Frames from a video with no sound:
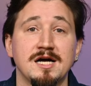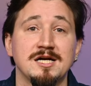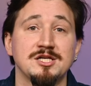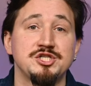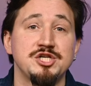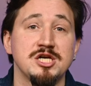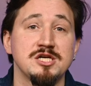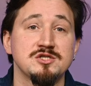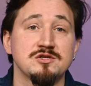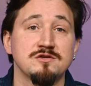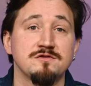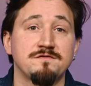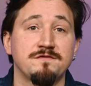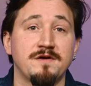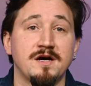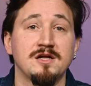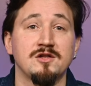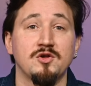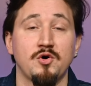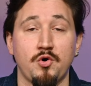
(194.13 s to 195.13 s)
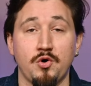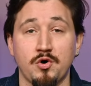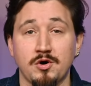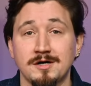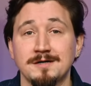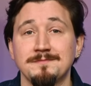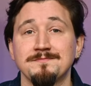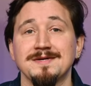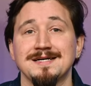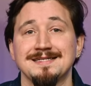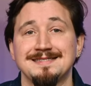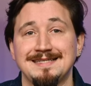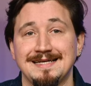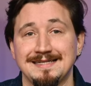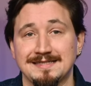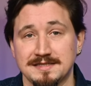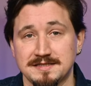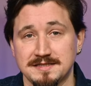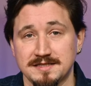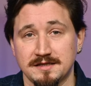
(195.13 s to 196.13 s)
a JSON file, or a
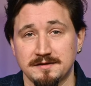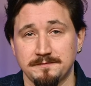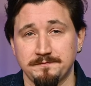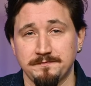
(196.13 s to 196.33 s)
dataset.